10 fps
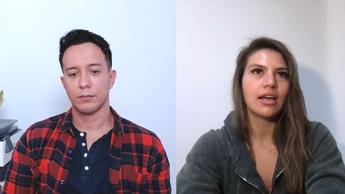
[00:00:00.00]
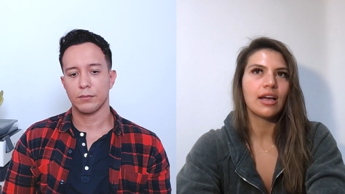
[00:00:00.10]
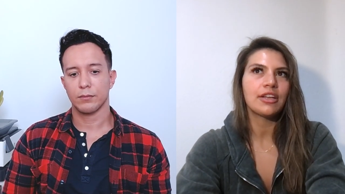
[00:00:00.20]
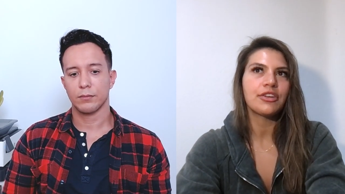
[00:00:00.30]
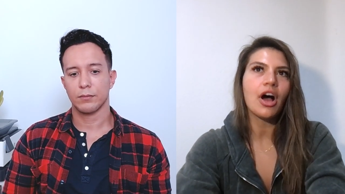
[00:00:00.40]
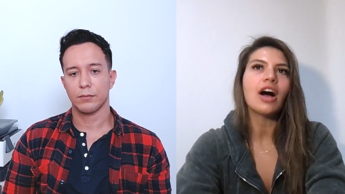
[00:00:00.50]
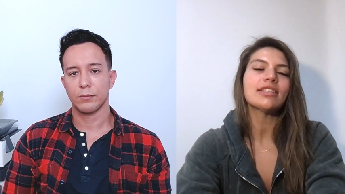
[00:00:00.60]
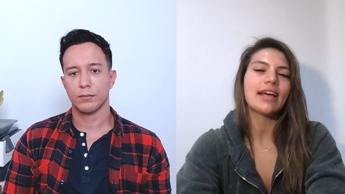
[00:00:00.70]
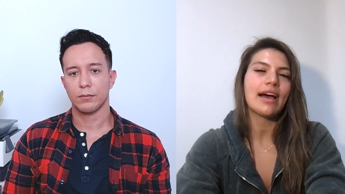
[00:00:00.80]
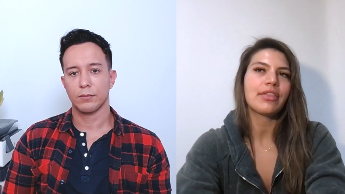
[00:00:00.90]
Speaker 1: a,
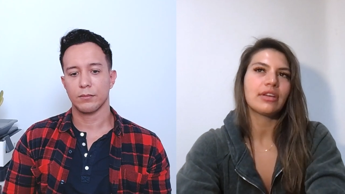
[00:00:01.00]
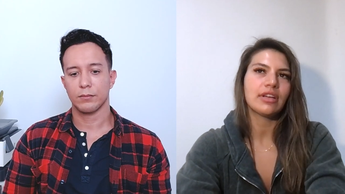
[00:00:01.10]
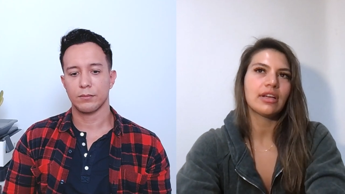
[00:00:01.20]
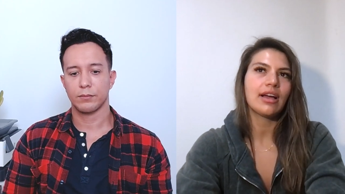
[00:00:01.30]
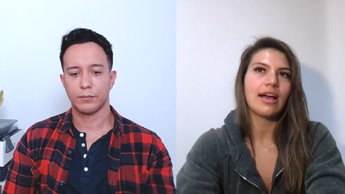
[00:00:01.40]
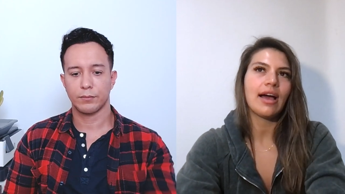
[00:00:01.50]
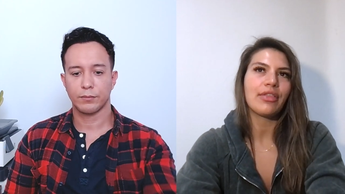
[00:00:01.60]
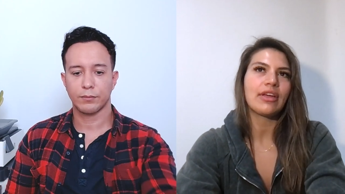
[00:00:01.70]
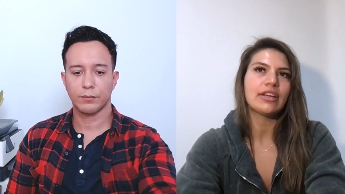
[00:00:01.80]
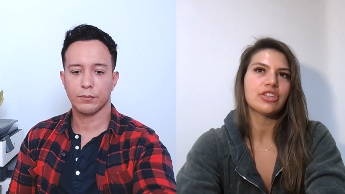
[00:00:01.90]
not athlete
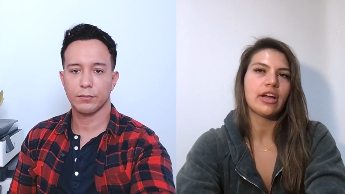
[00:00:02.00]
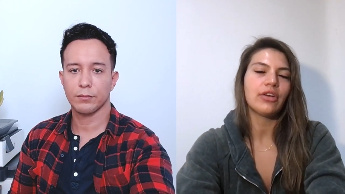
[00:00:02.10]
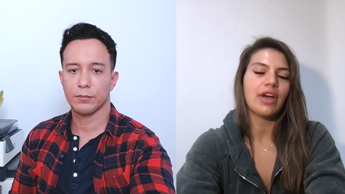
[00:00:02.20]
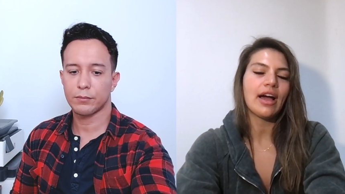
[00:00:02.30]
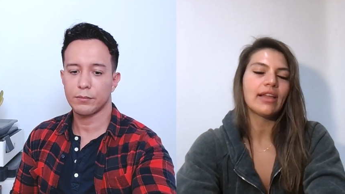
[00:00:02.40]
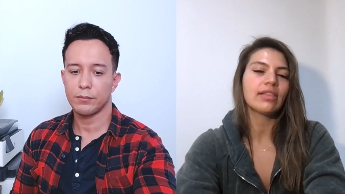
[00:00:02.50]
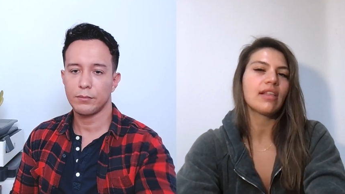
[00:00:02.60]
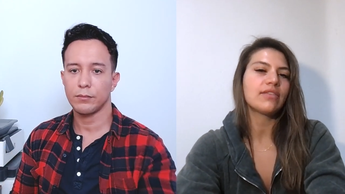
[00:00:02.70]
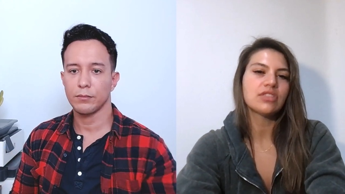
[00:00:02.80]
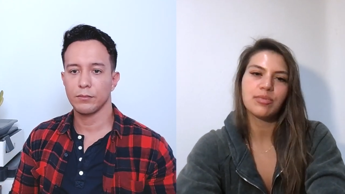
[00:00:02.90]
athletic child. I
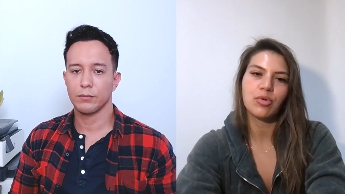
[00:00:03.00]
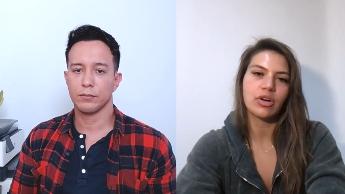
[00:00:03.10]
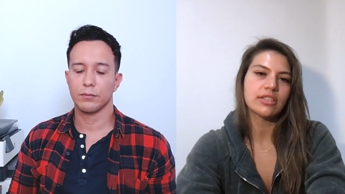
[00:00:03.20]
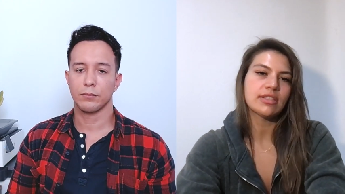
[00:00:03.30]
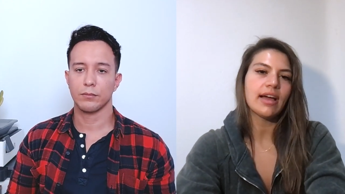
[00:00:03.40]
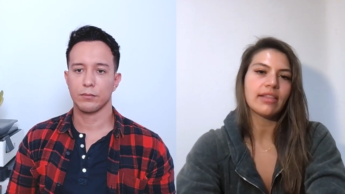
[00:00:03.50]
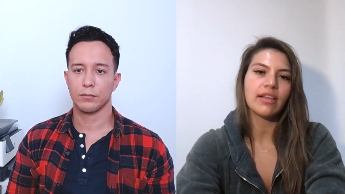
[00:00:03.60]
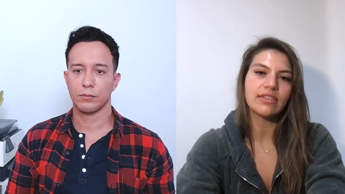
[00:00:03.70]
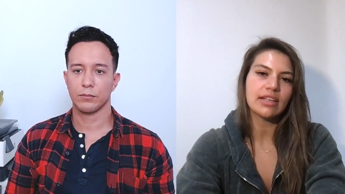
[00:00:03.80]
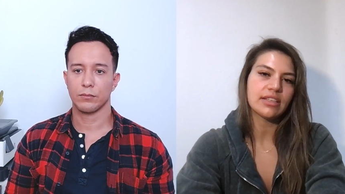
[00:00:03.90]
loved sports. I
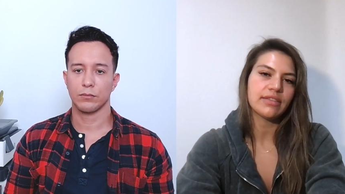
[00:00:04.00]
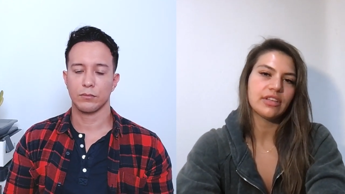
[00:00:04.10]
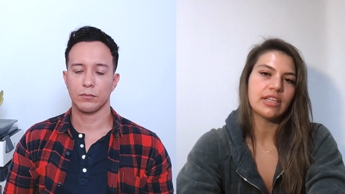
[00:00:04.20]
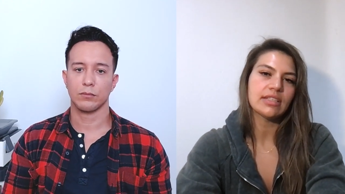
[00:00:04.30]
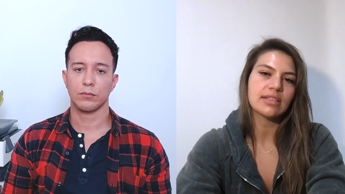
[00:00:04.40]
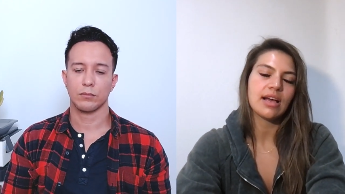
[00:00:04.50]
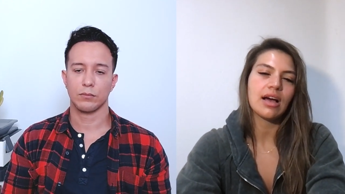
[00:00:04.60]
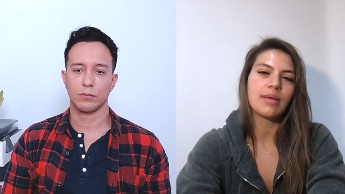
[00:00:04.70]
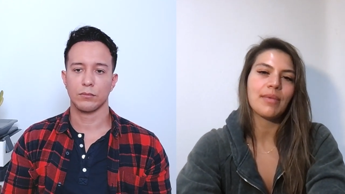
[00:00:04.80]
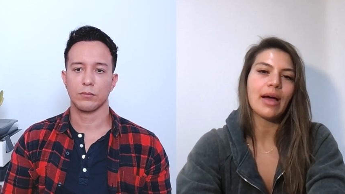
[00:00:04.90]
loved activities.
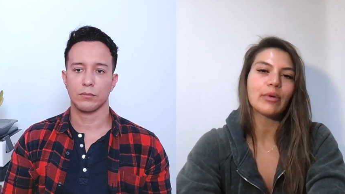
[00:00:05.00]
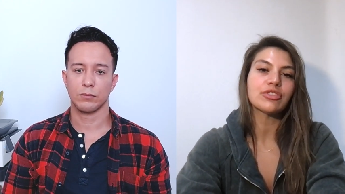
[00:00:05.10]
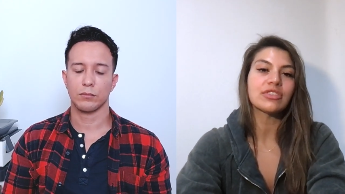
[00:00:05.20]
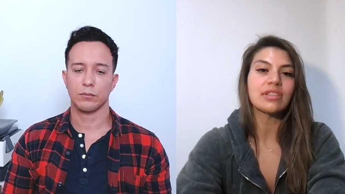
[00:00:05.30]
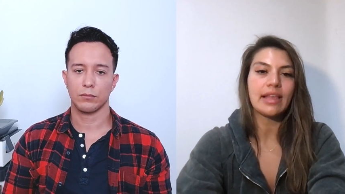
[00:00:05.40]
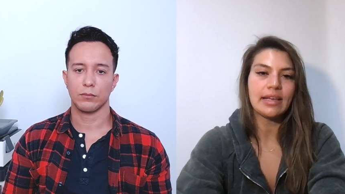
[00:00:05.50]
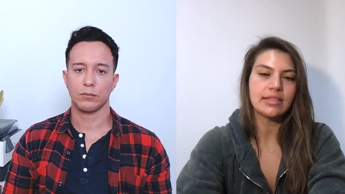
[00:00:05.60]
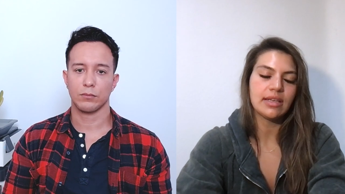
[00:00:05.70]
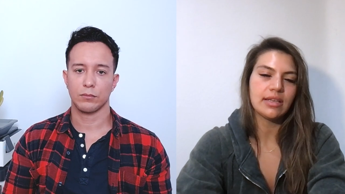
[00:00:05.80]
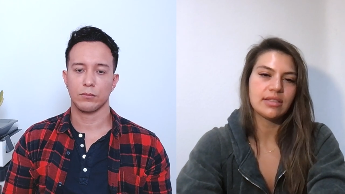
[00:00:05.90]
Um, I was just
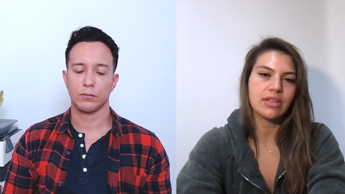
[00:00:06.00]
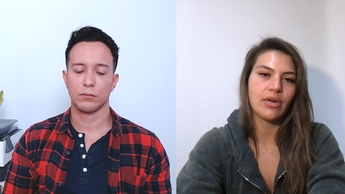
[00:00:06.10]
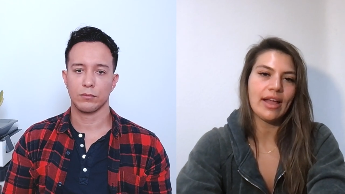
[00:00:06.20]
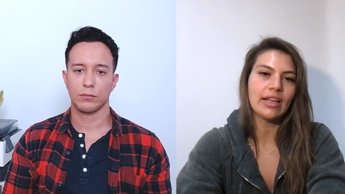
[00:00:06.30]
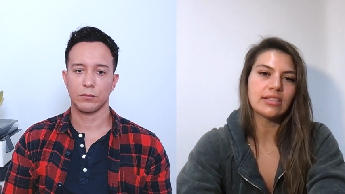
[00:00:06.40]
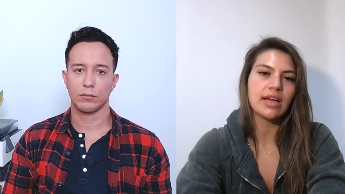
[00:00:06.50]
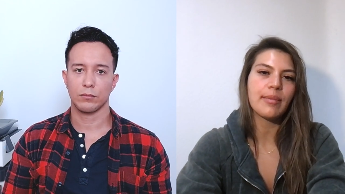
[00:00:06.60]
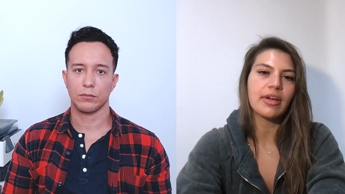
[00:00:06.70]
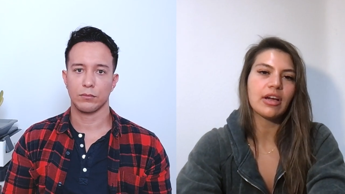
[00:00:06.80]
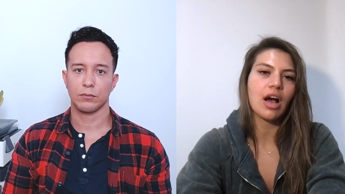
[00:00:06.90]
lazy. So
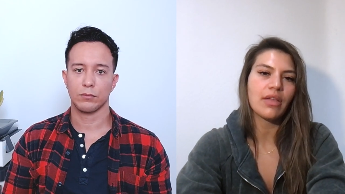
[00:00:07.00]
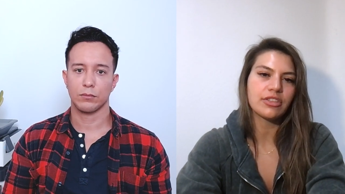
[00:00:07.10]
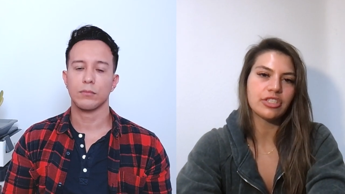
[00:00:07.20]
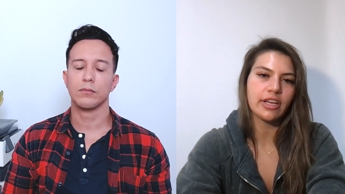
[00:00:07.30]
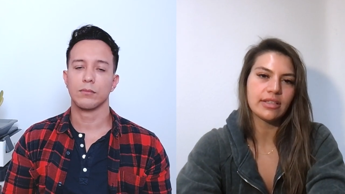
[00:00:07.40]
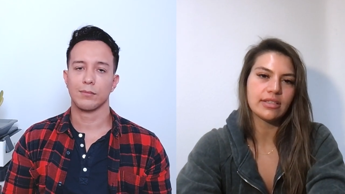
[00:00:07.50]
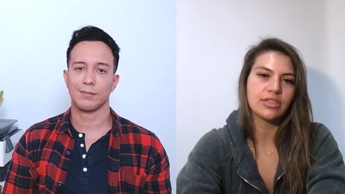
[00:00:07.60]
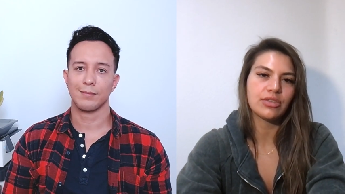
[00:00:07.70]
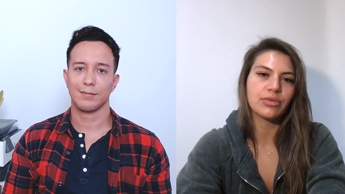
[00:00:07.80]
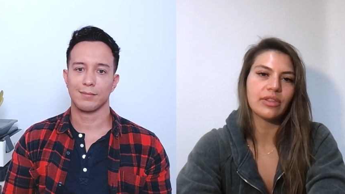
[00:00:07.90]
anytime I got the chance
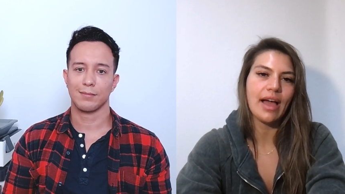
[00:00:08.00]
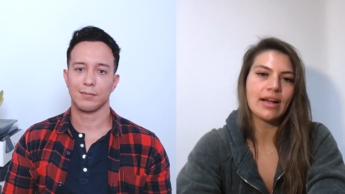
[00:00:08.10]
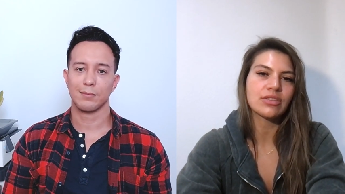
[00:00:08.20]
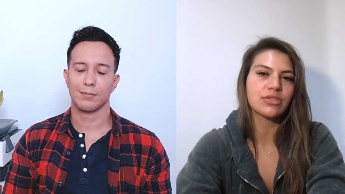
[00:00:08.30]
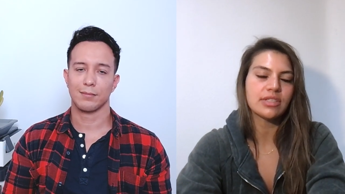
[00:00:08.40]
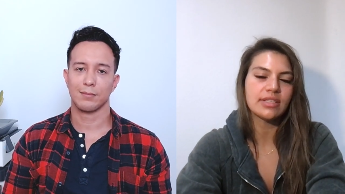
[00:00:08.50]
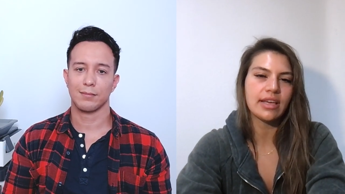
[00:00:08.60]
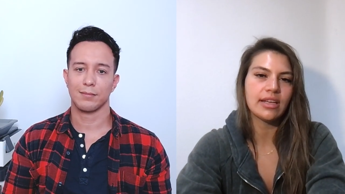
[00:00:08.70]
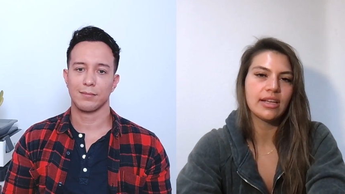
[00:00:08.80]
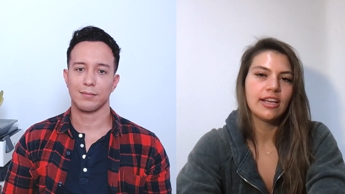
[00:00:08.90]
to relax or
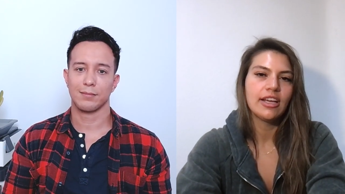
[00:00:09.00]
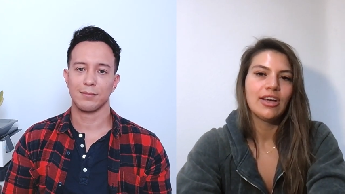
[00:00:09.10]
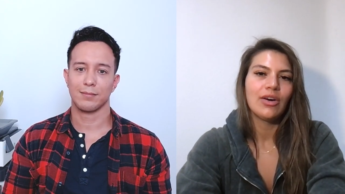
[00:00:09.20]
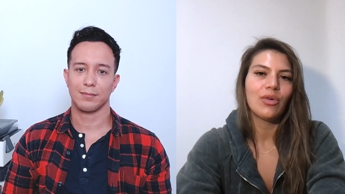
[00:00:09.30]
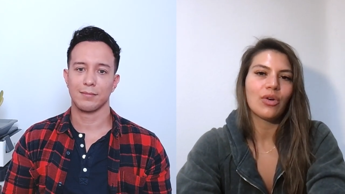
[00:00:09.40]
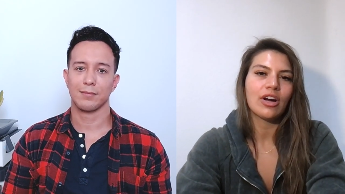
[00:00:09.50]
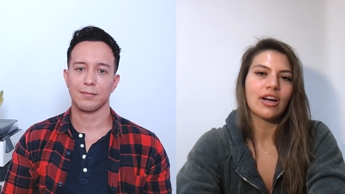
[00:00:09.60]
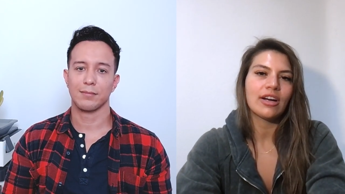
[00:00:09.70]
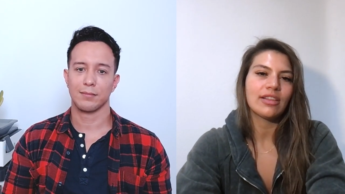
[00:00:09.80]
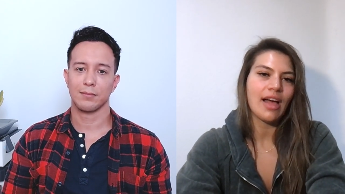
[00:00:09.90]
sit
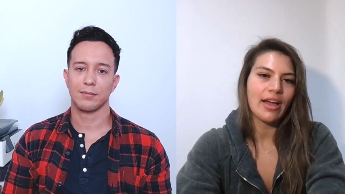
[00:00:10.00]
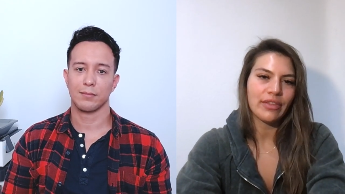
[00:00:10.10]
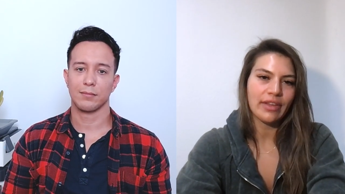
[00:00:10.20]
or lie on the